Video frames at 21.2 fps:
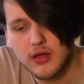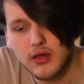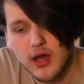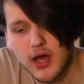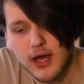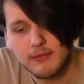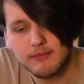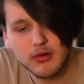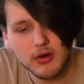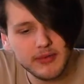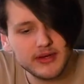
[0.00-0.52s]

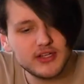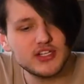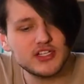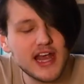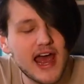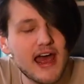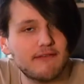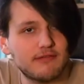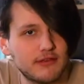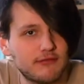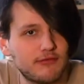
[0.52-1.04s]
I'd probably just
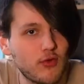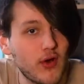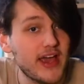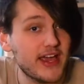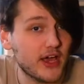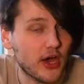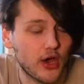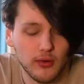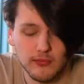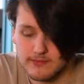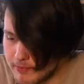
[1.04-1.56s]
have the
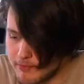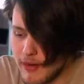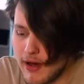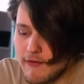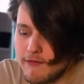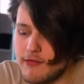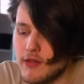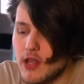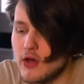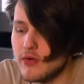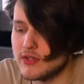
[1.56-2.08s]
Fuego. The
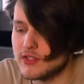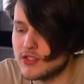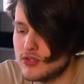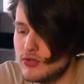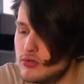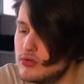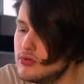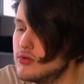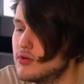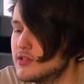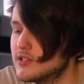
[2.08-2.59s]
Buffalo is
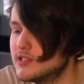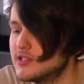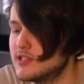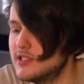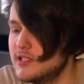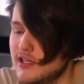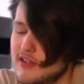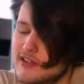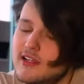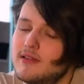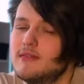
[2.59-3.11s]
cool because,
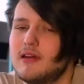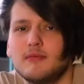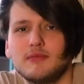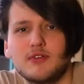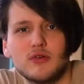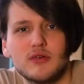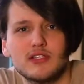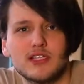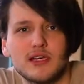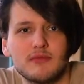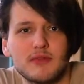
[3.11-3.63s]
you know, sometimes
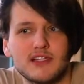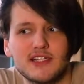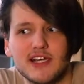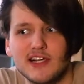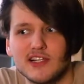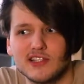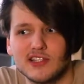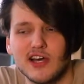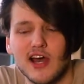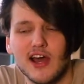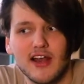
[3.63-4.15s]
you want something that
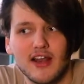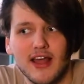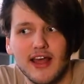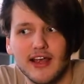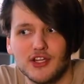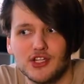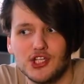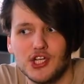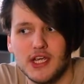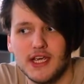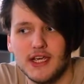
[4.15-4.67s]
tastes kind of
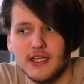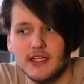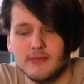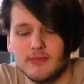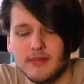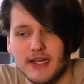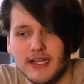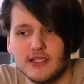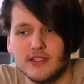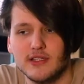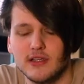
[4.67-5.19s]
like cheese
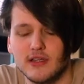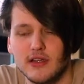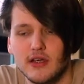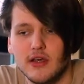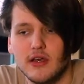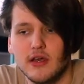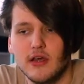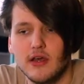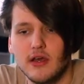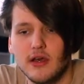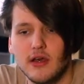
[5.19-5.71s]
but isn't
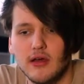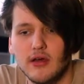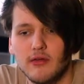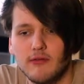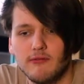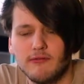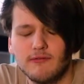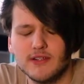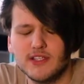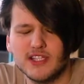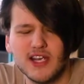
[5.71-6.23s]

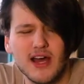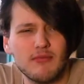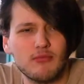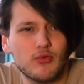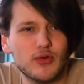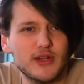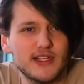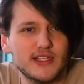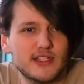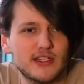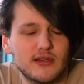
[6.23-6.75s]
for some
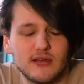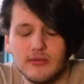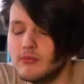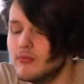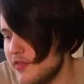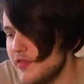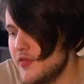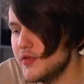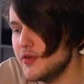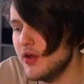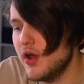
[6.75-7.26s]
reason.
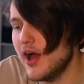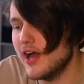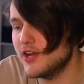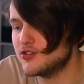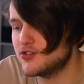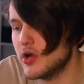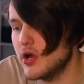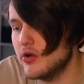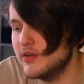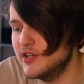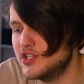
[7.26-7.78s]
But then the
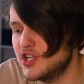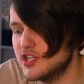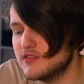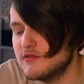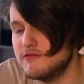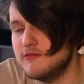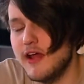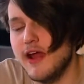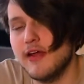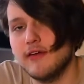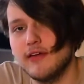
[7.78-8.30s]
Nitro is just
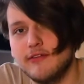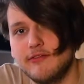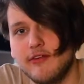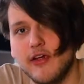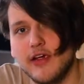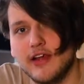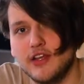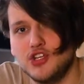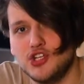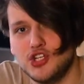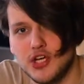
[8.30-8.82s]
very,
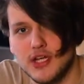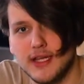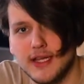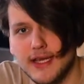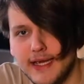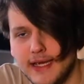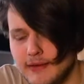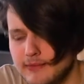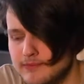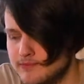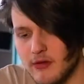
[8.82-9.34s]
very
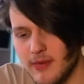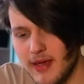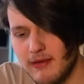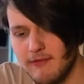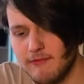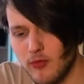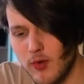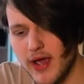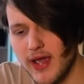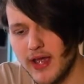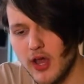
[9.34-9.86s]
chilly. For me,
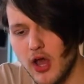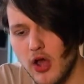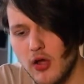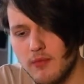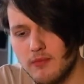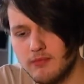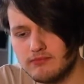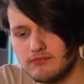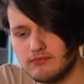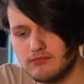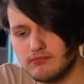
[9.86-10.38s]
Fuego.
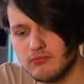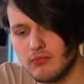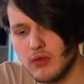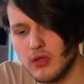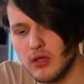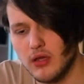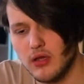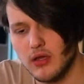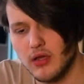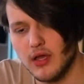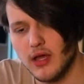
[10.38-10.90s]

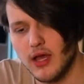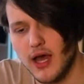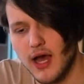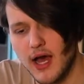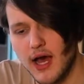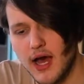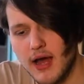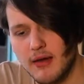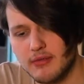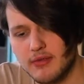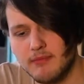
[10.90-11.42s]

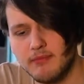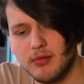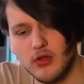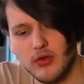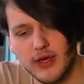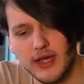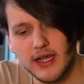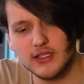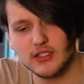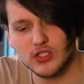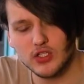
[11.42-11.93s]
The Blue
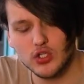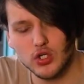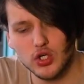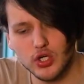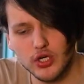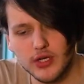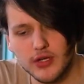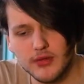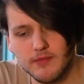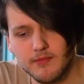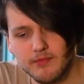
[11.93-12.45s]
Heat's
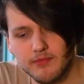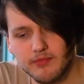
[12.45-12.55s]
good.